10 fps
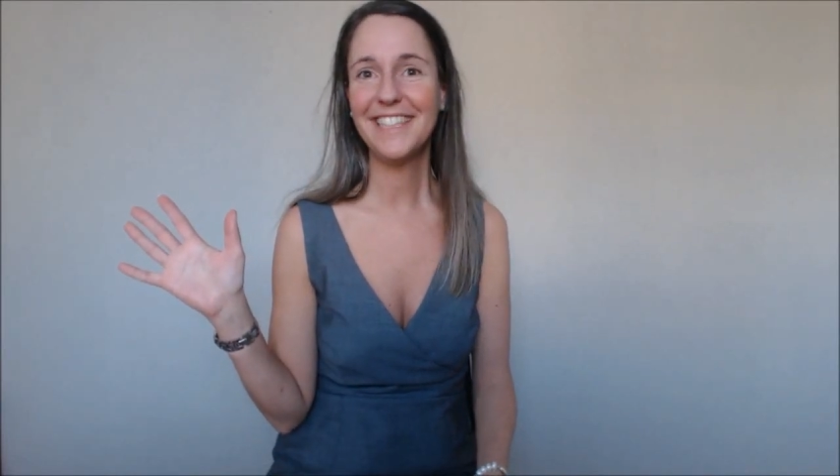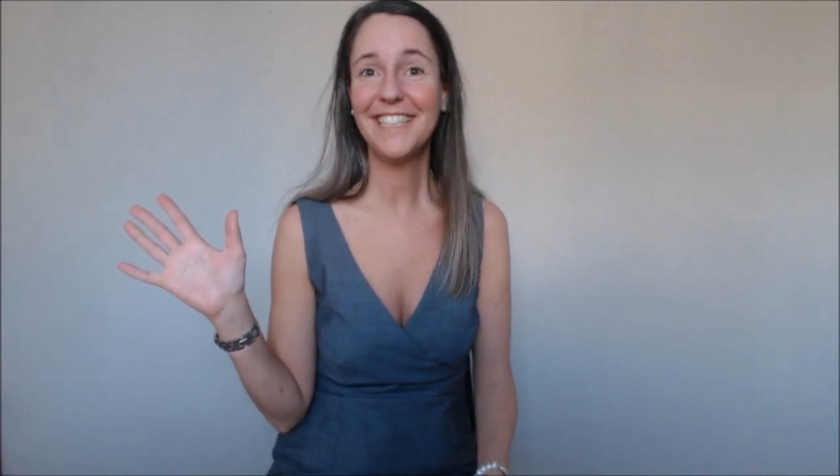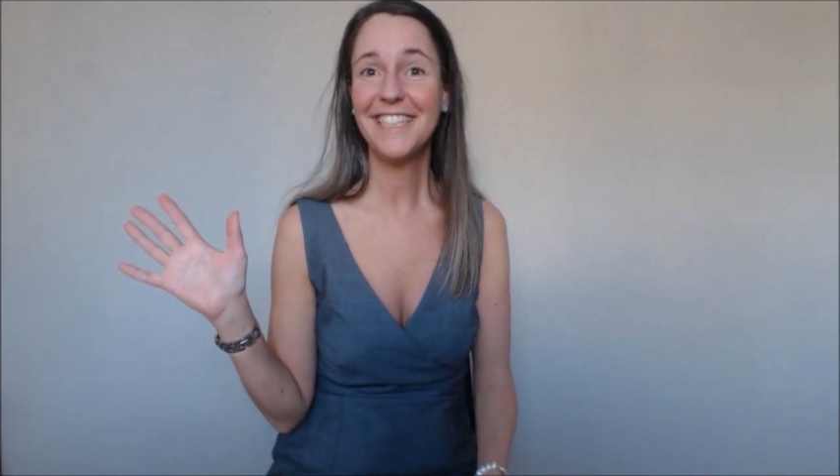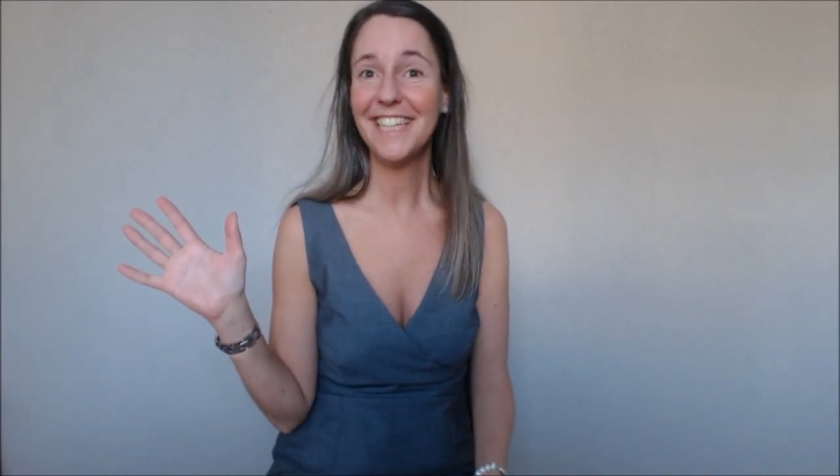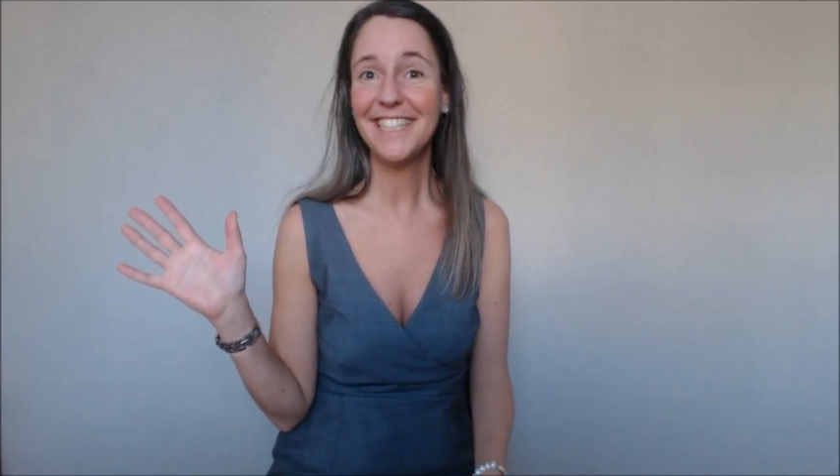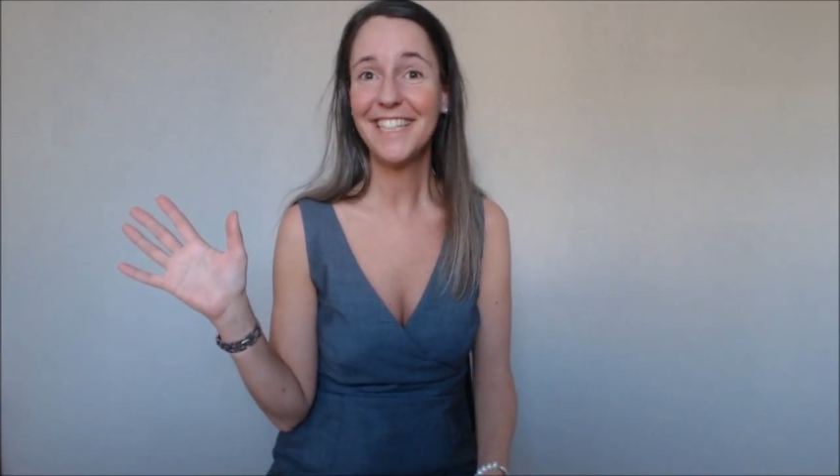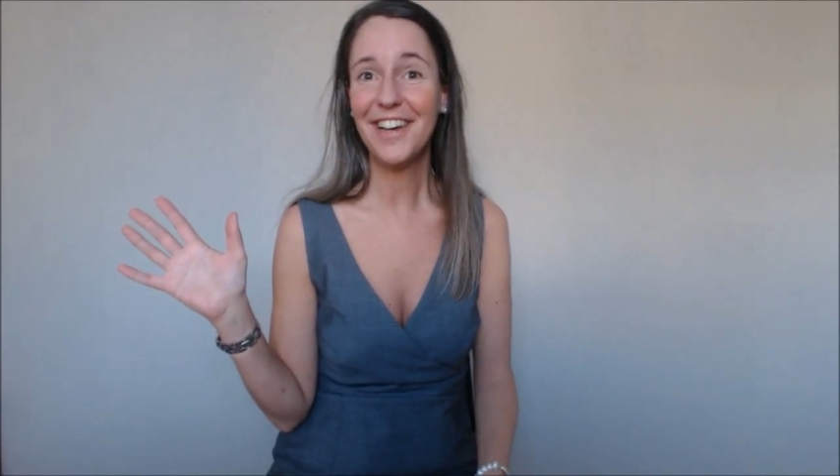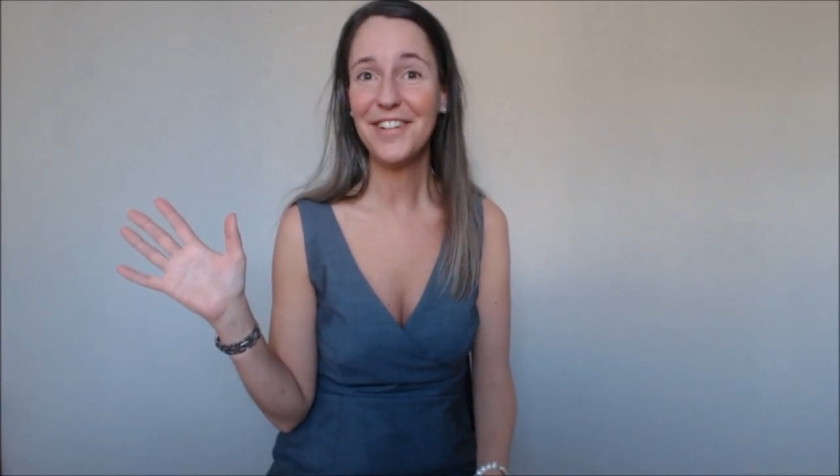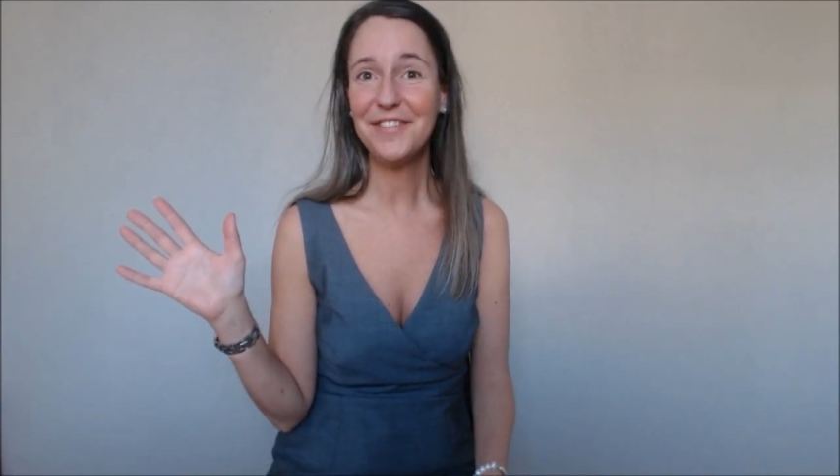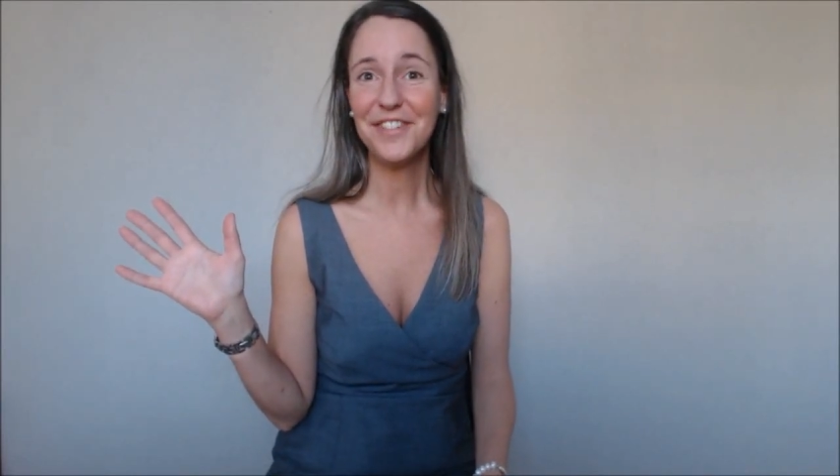this is Jessica
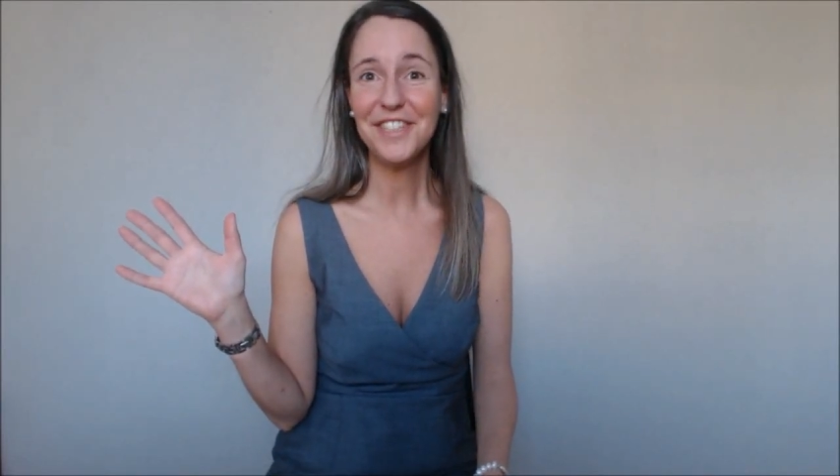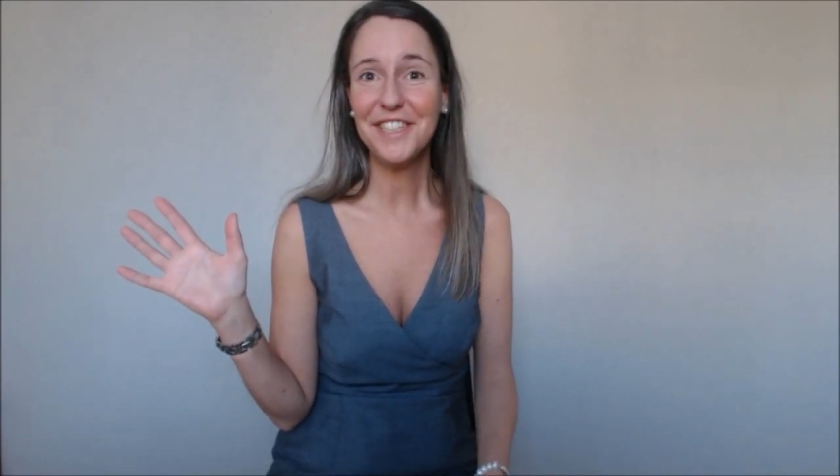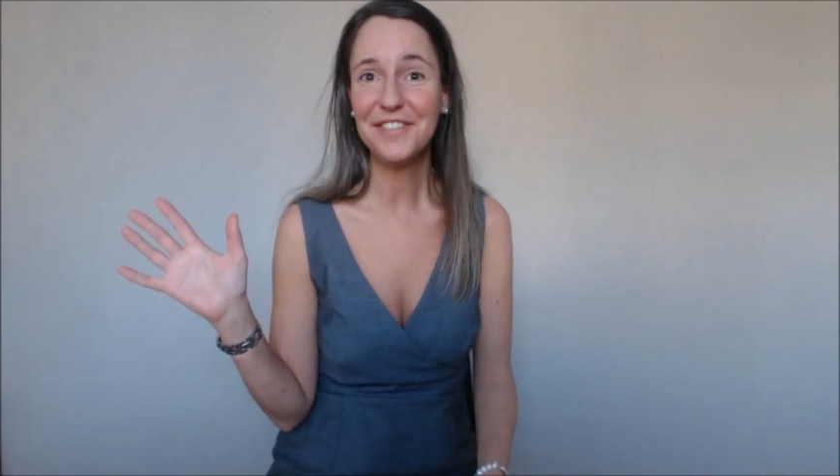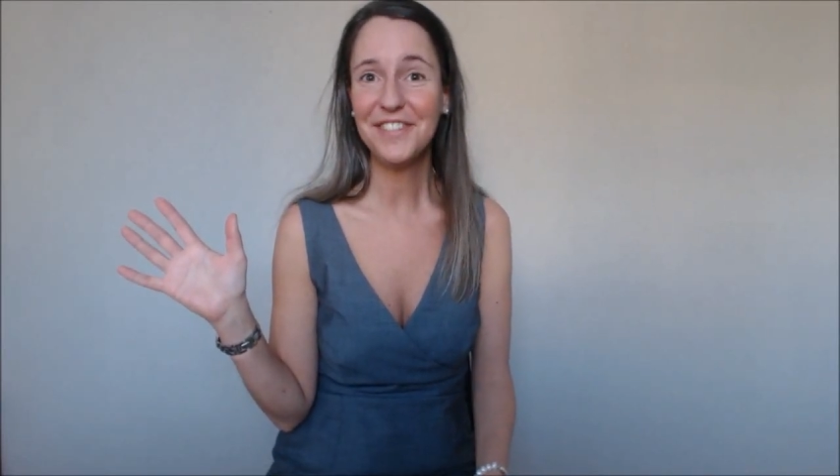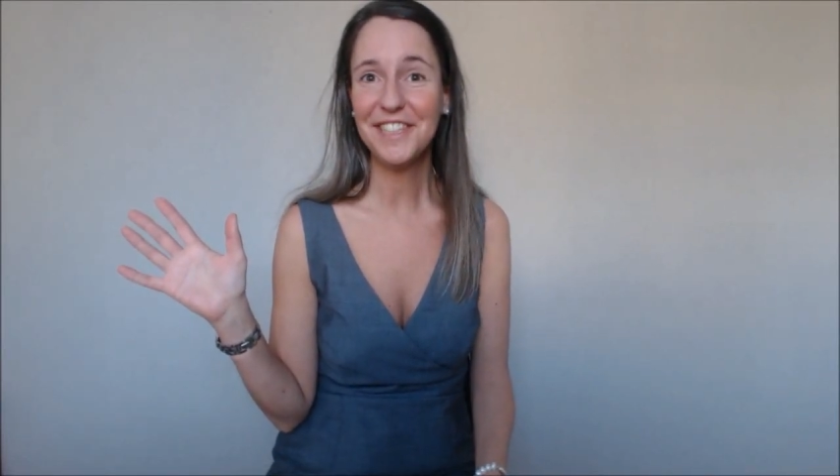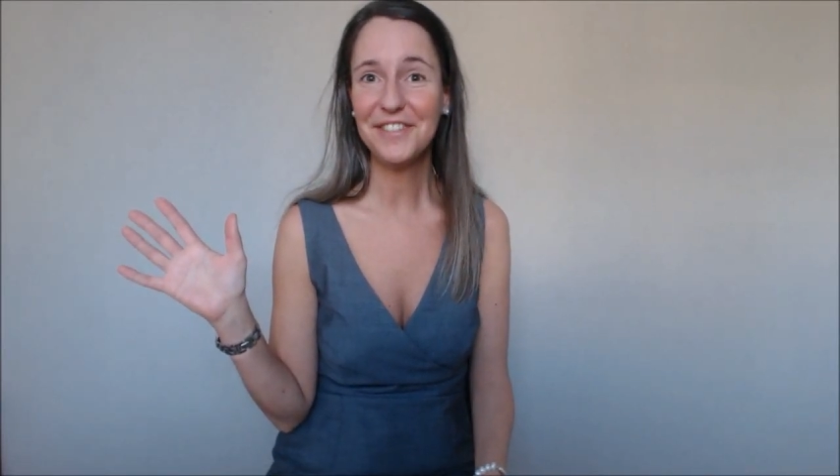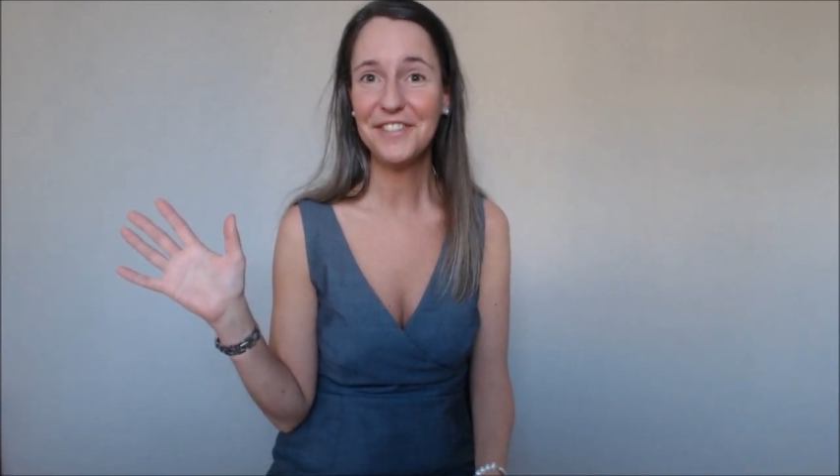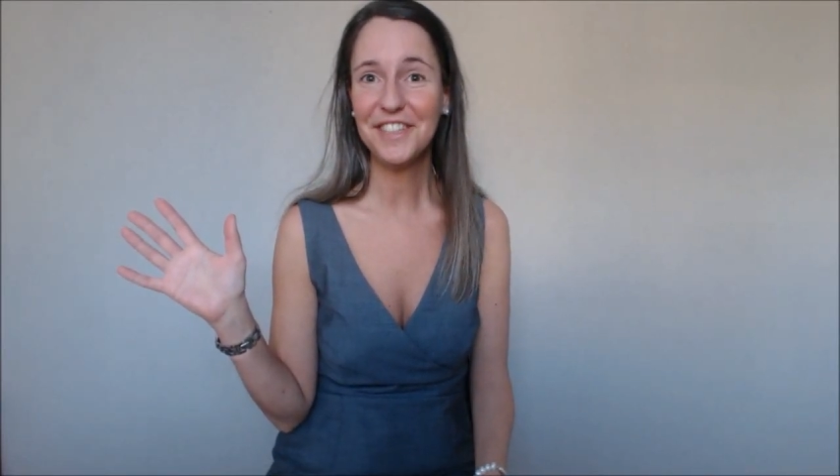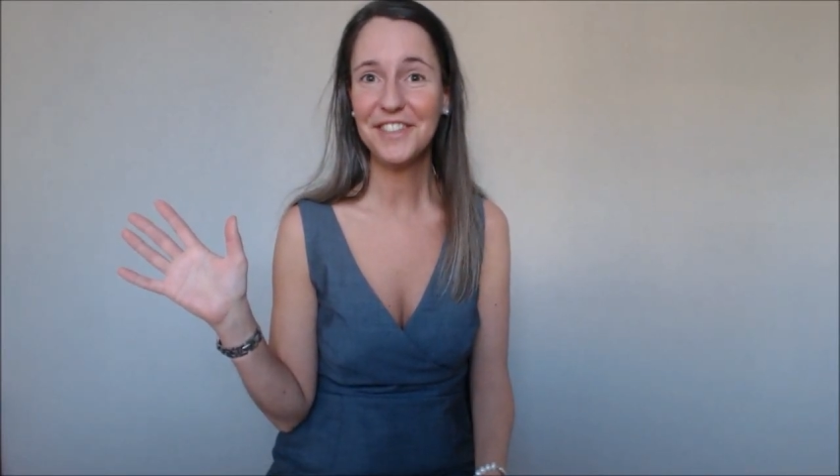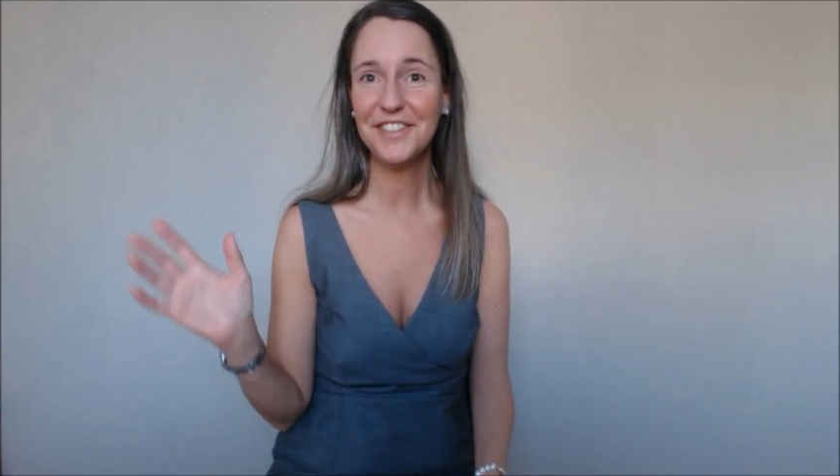on 40 and Fit
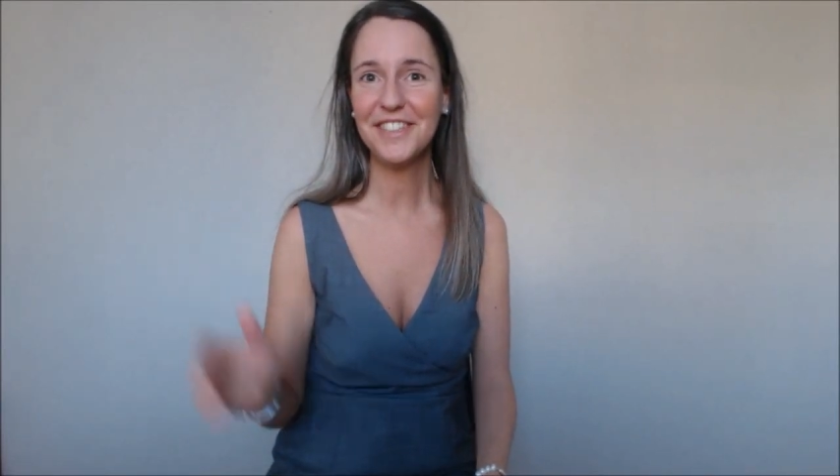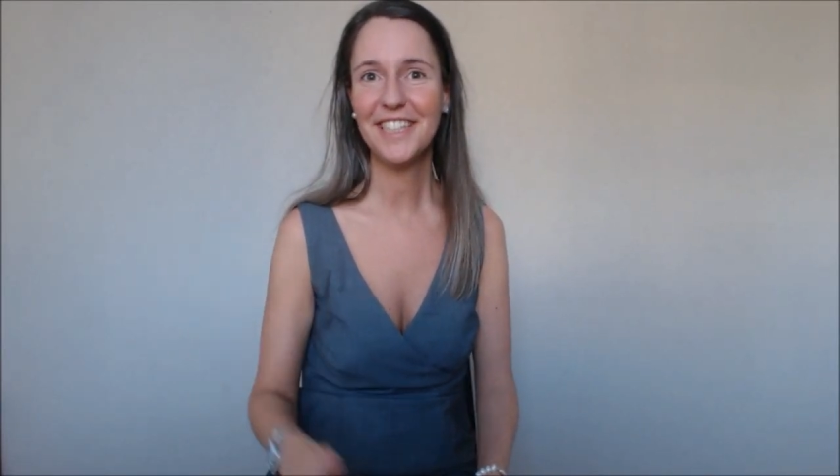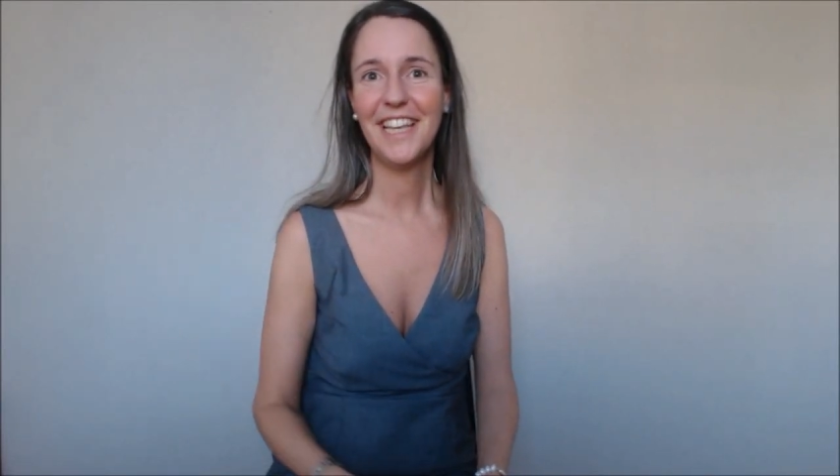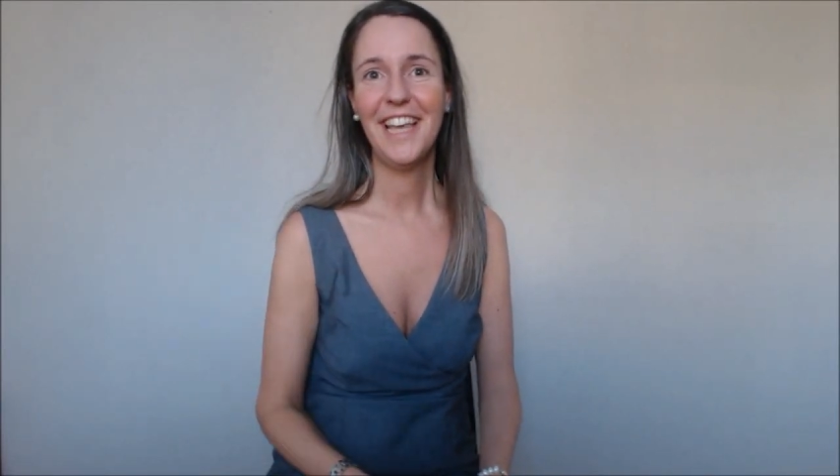and Fruit.